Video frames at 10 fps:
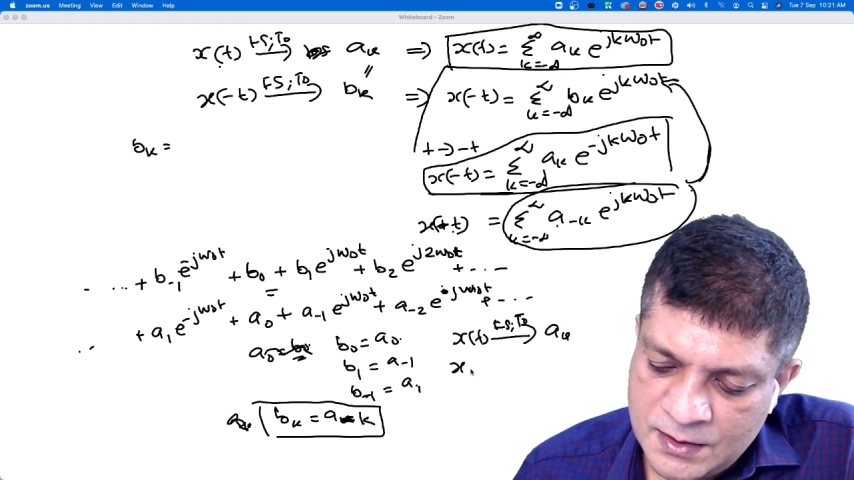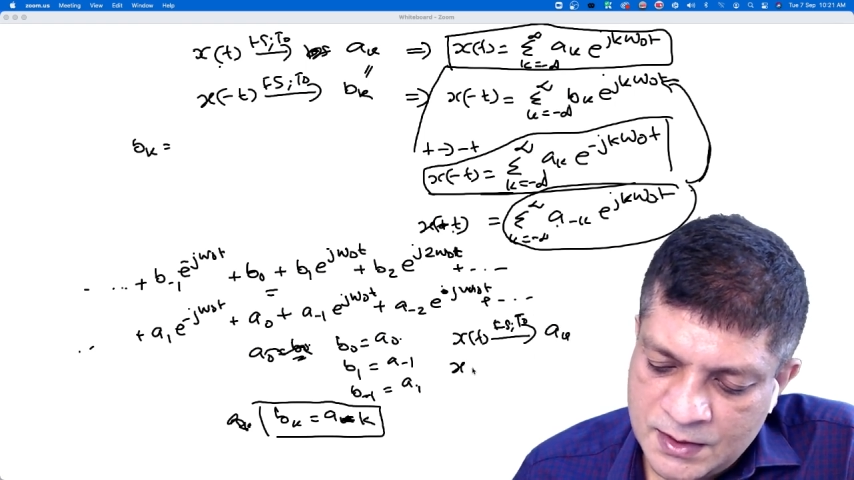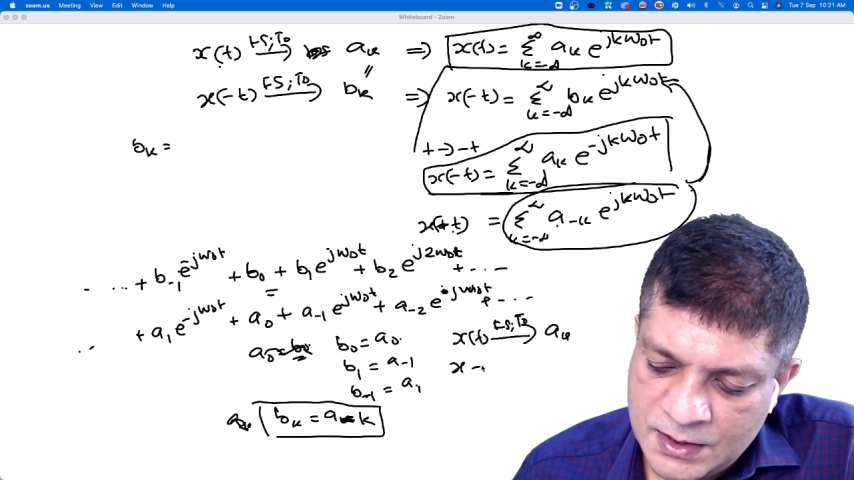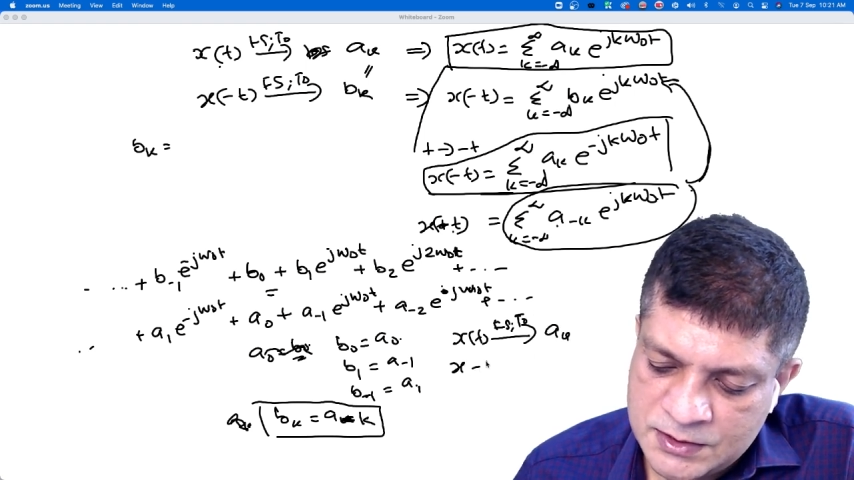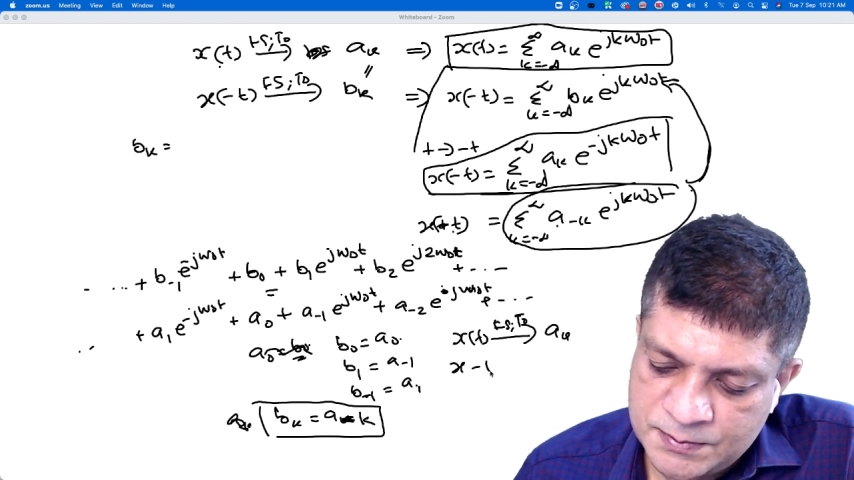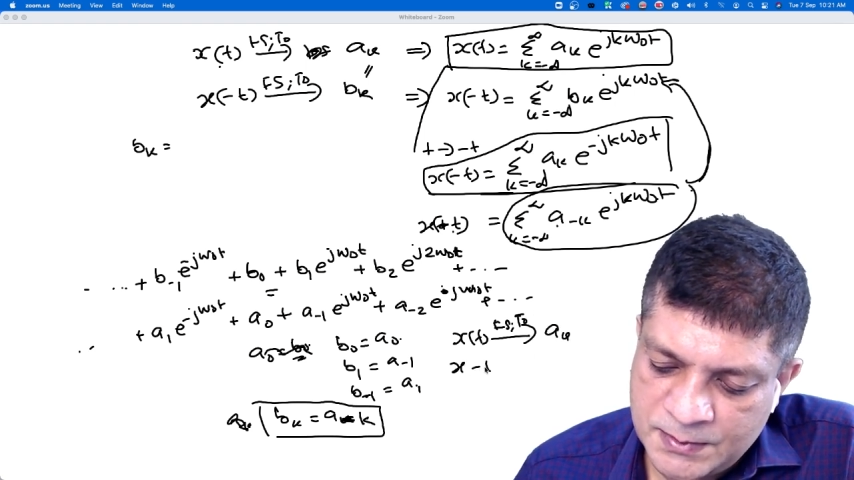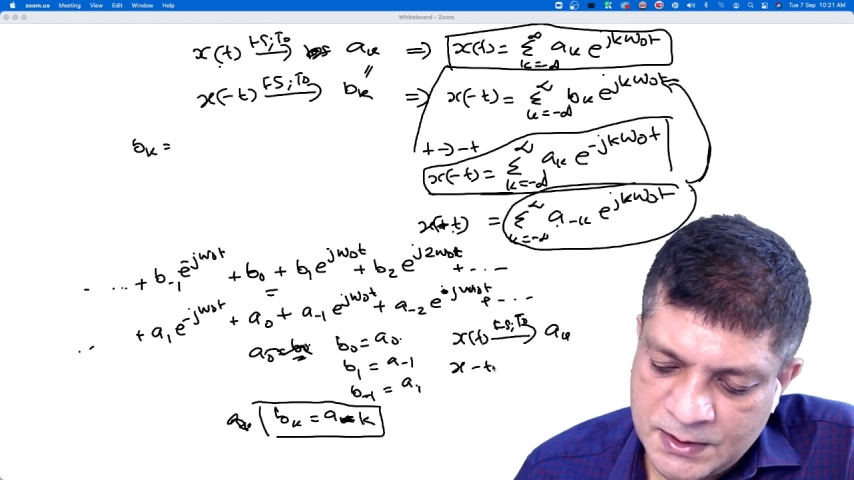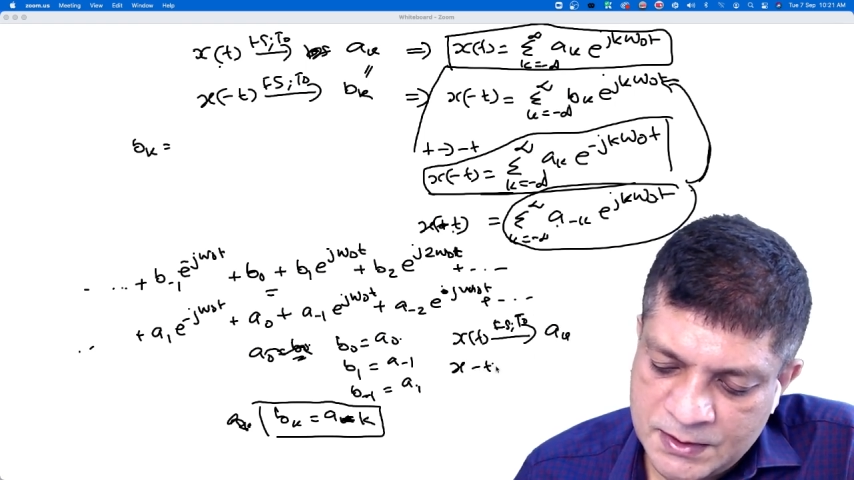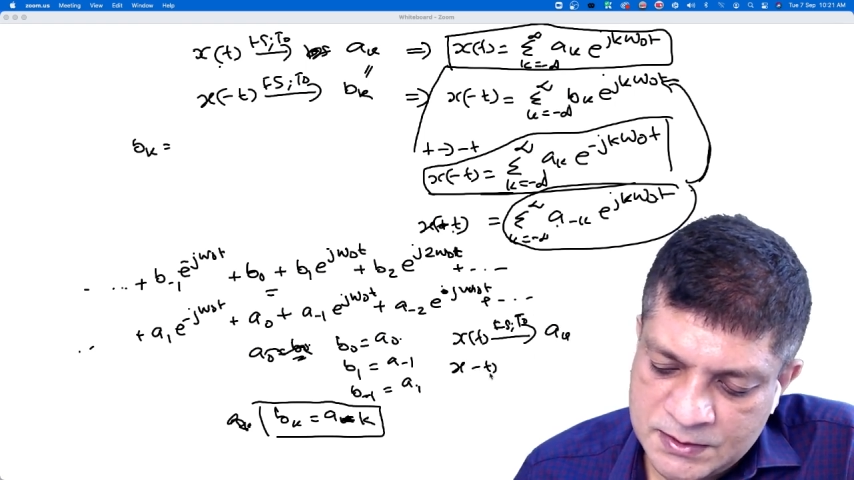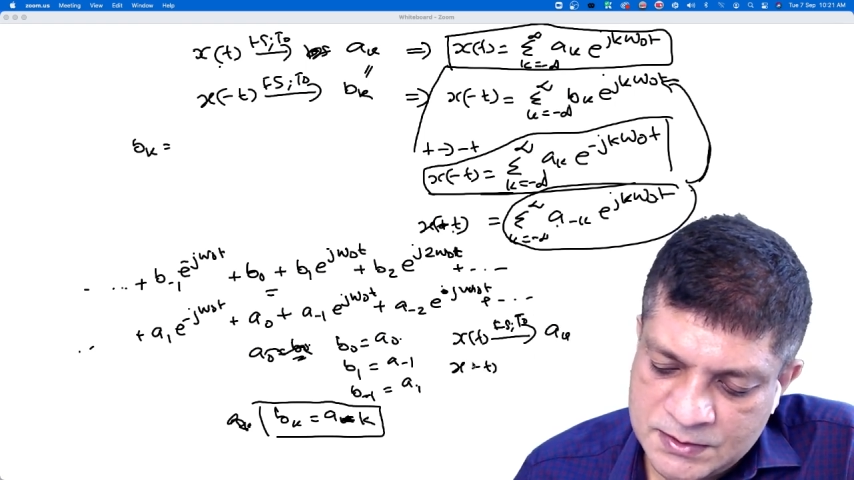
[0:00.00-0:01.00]
x
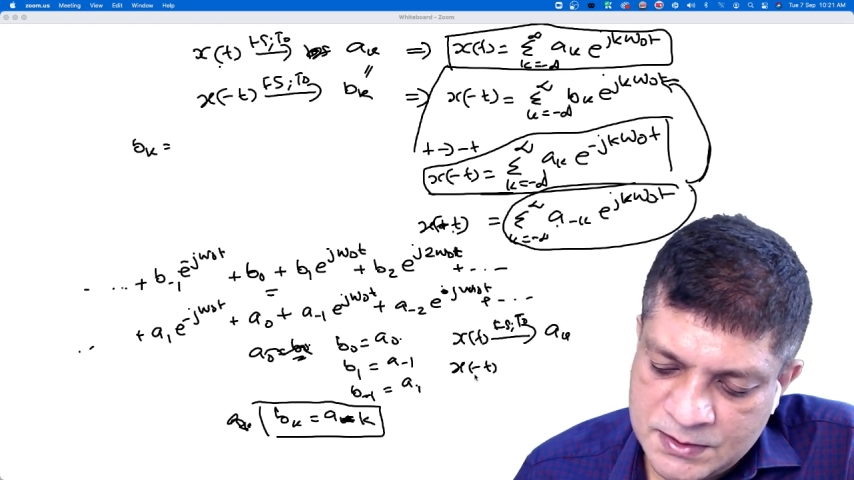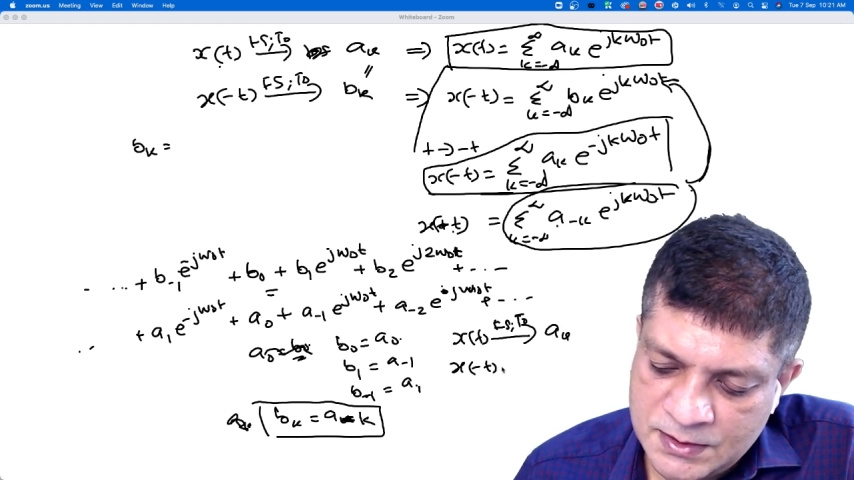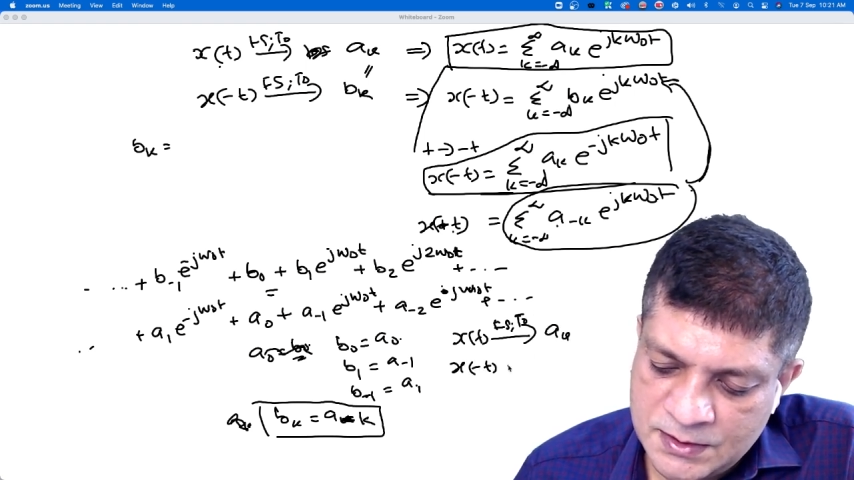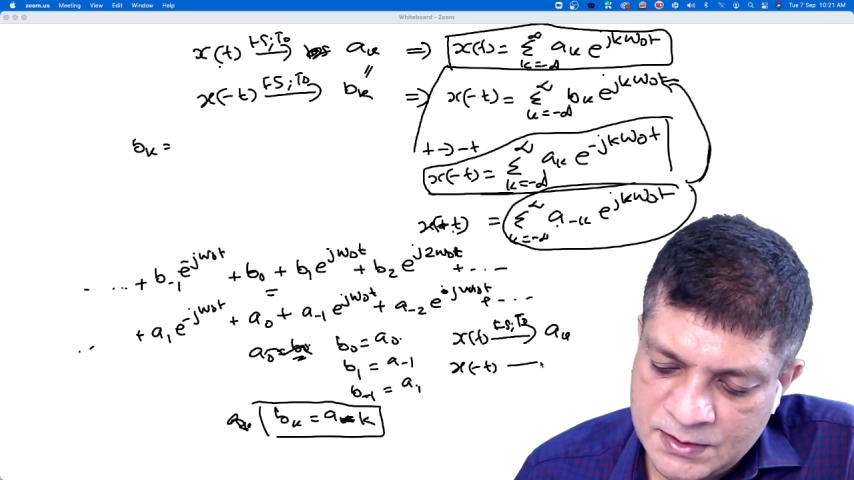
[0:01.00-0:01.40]
minus t